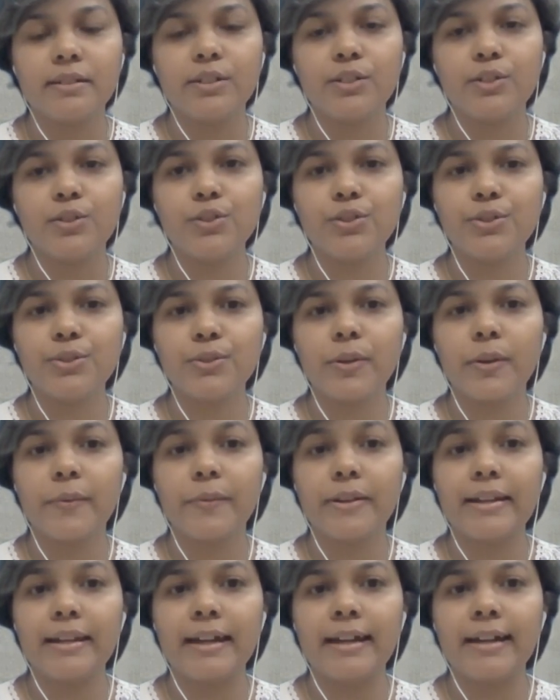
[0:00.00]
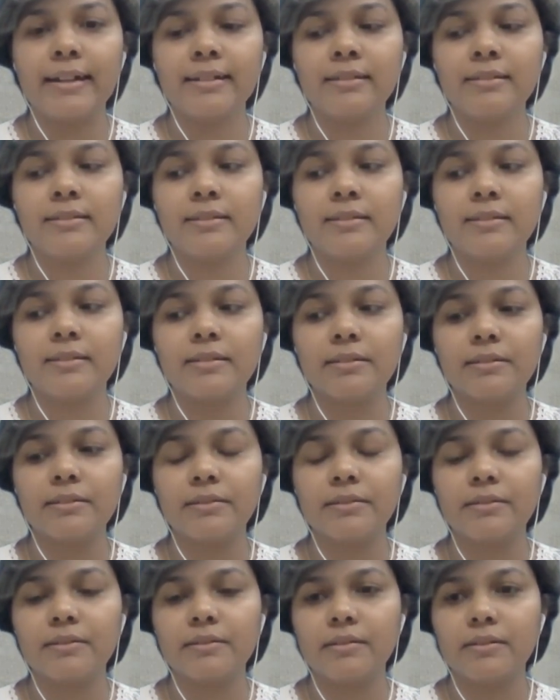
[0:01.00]
Just relax.
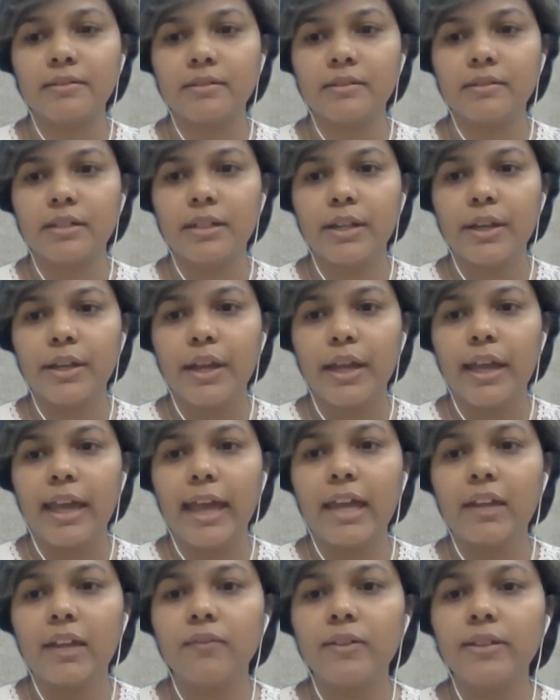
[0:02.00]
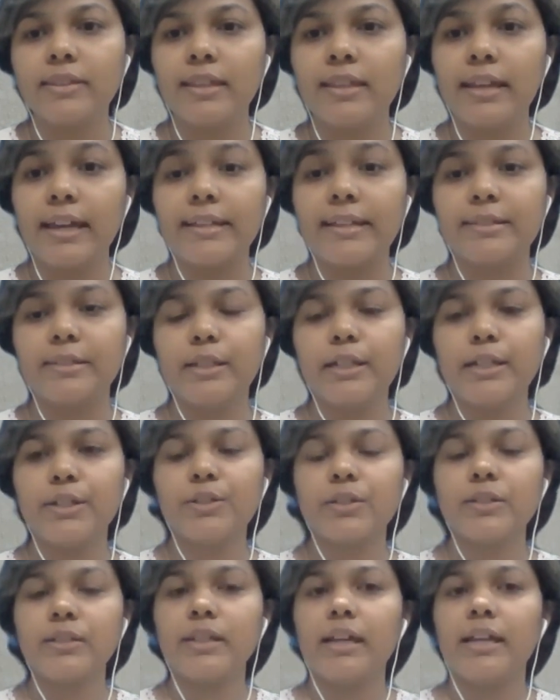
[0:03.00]
And with the
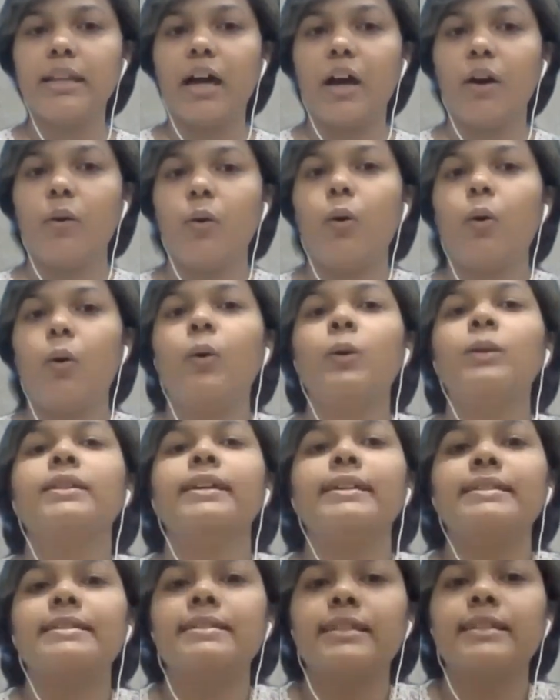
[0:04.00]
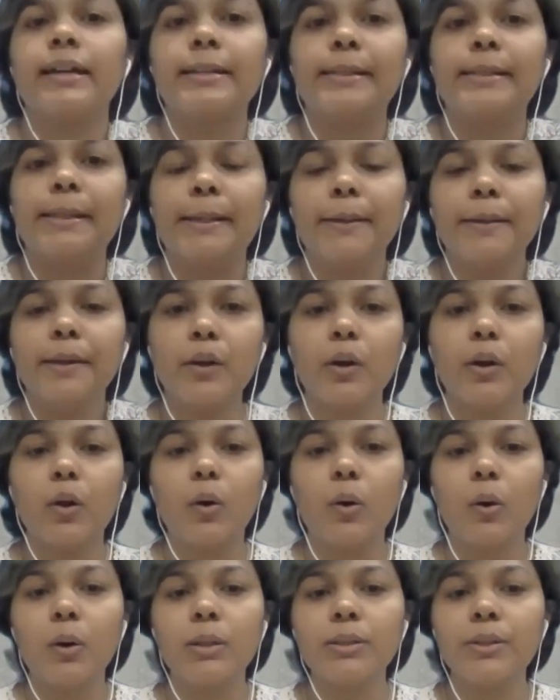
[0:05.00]
exhalation, allow all the anxiety,
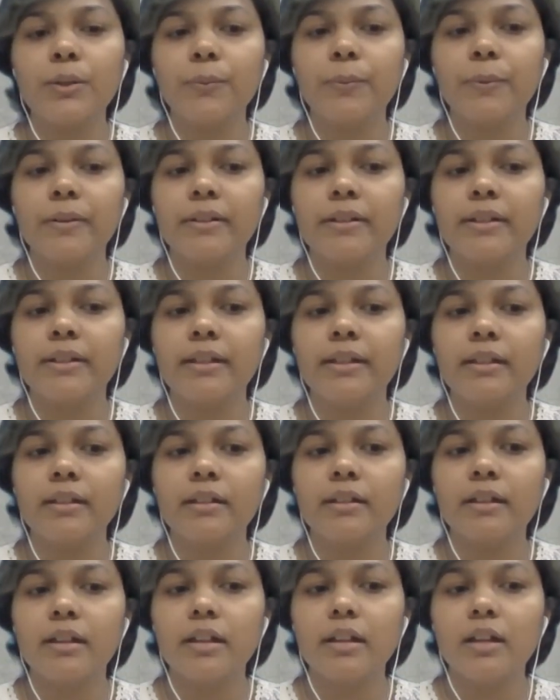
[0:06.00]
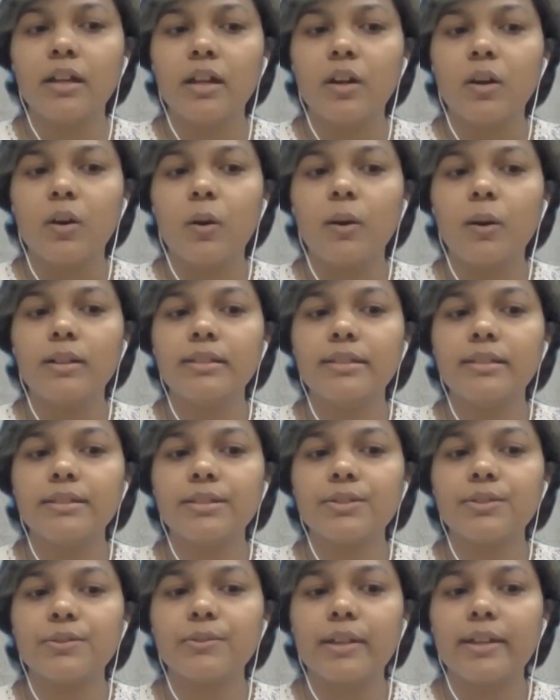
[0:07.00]
all the worry, all the
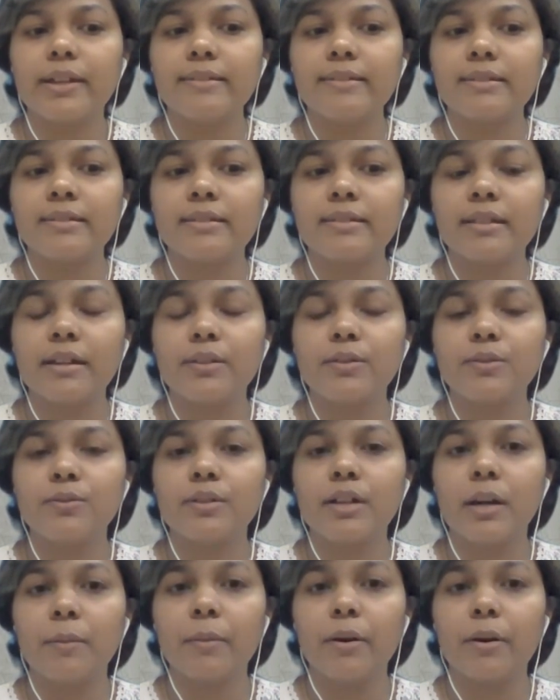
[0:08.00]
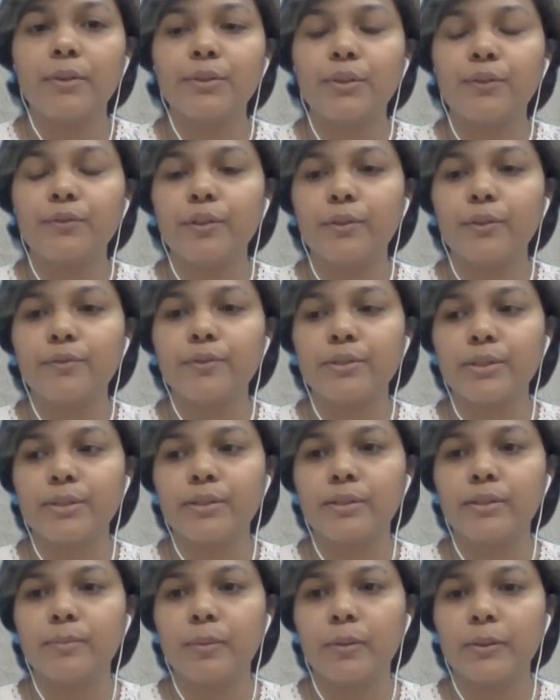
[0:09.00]
stress to come out of your
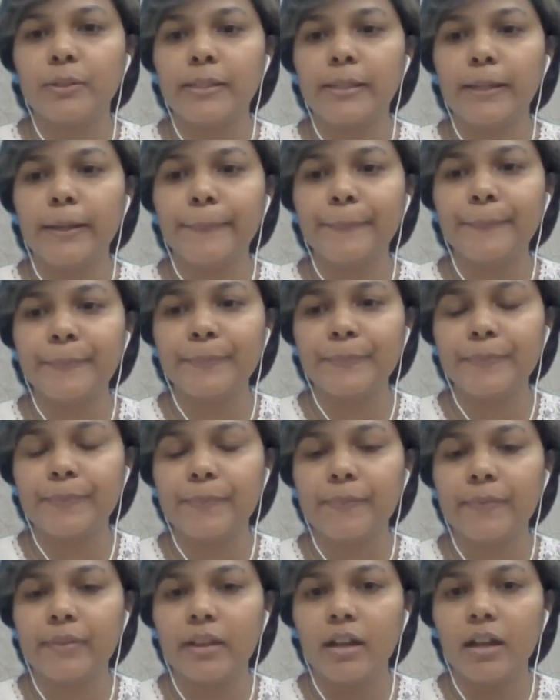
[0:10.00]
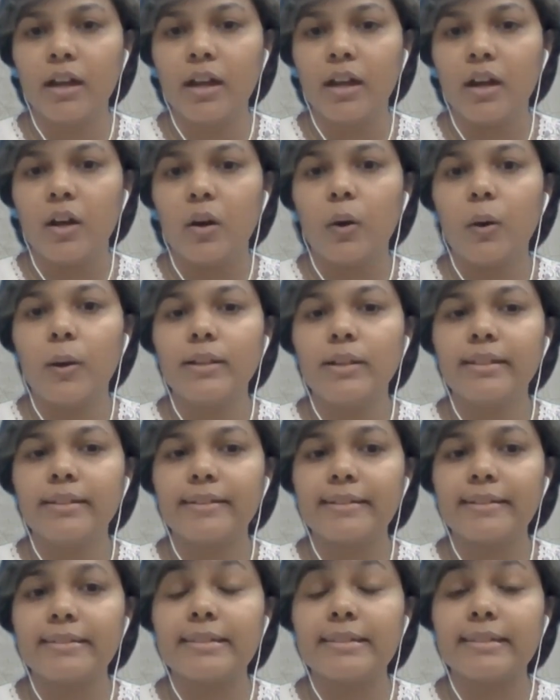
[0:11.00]
physical body. All the
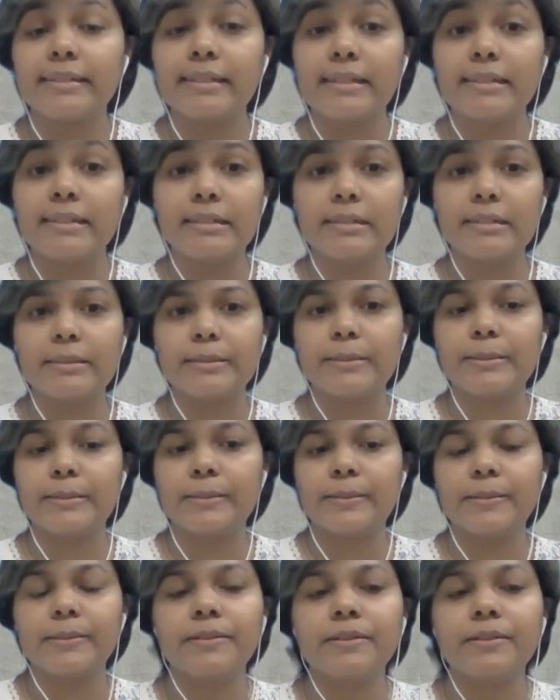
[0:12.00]
resistances